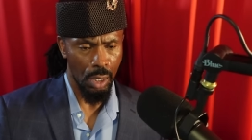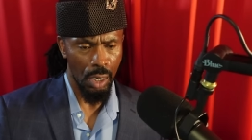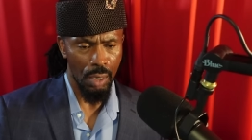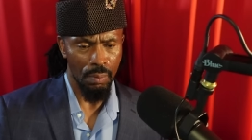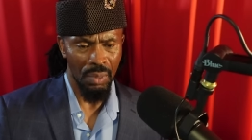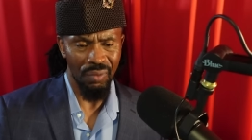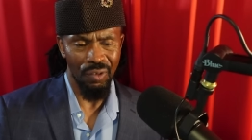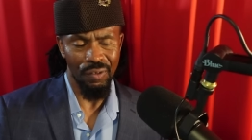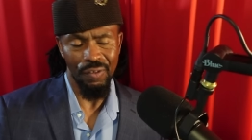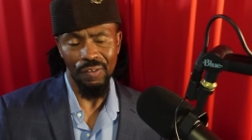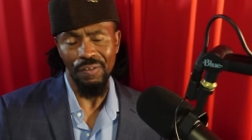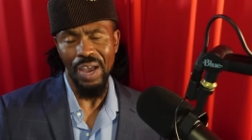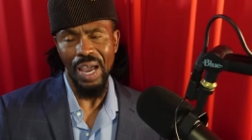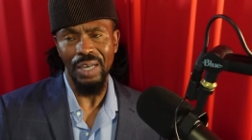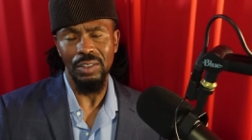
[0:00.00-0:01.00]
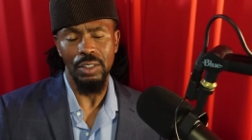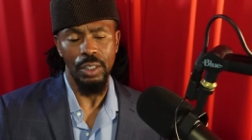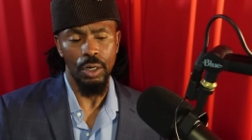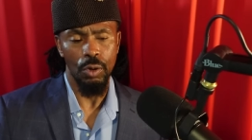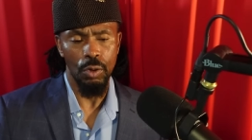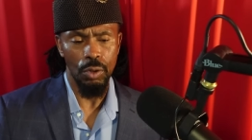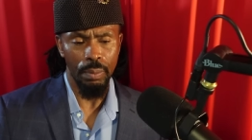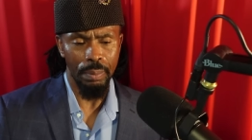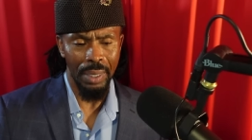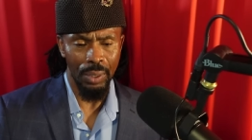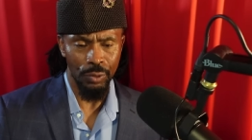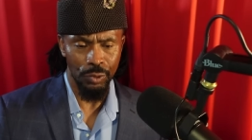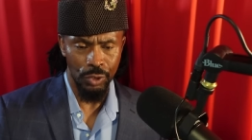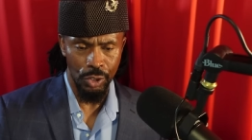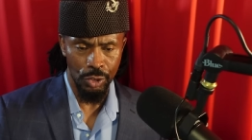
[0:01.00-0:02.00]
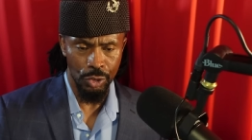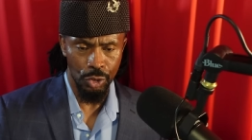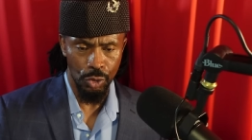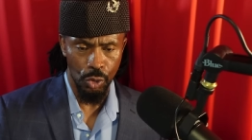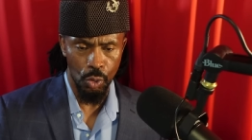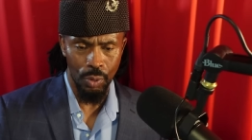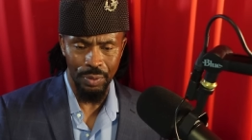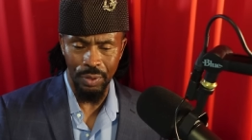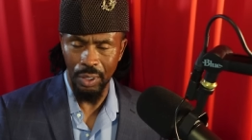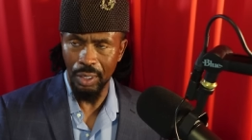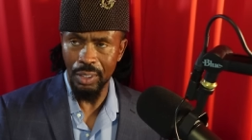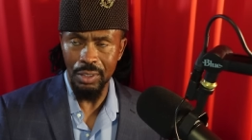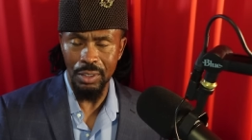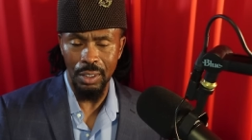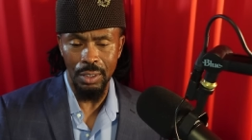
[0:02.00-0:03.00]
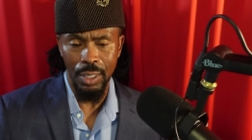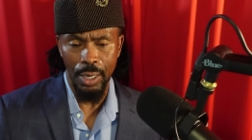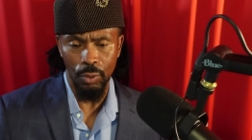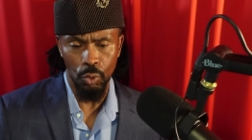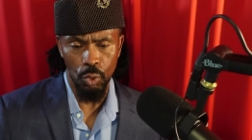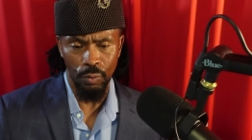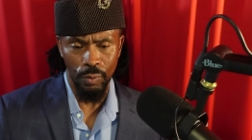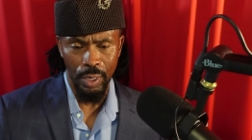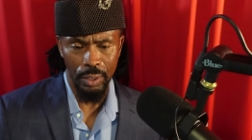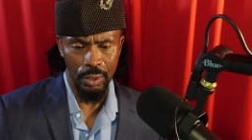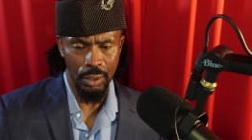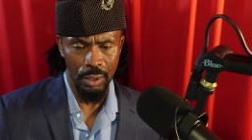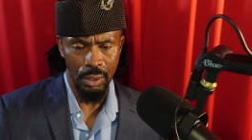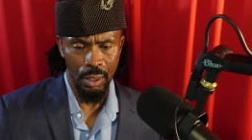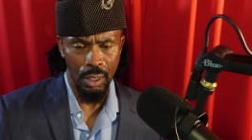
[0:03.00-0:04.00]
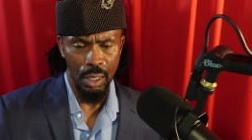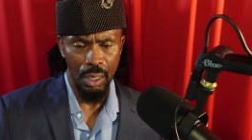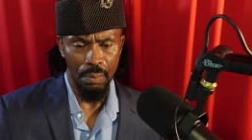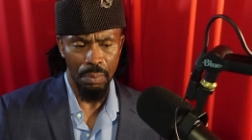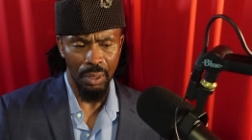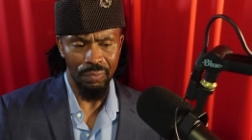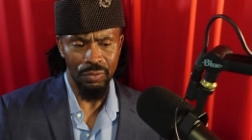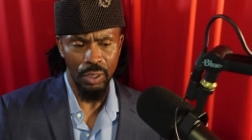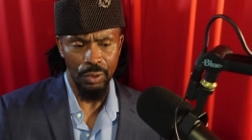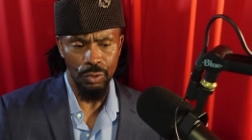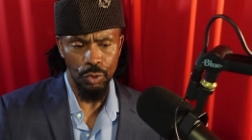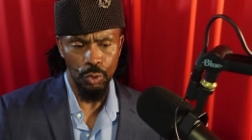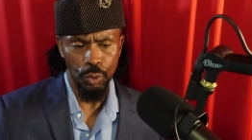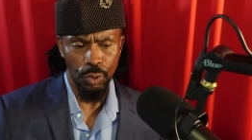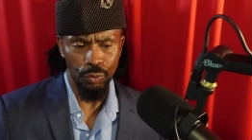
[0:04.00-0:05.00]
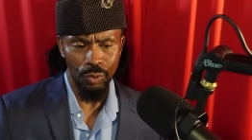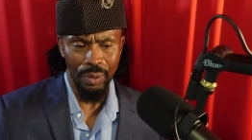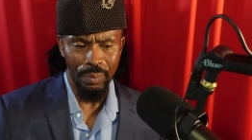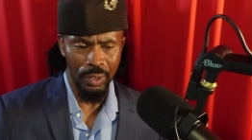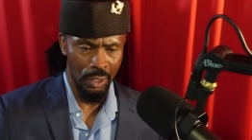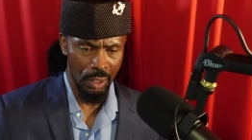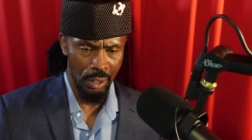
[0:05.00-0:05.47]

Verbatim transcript: Maybe you've actually heard about this on the internet already, but if they knew the remedy,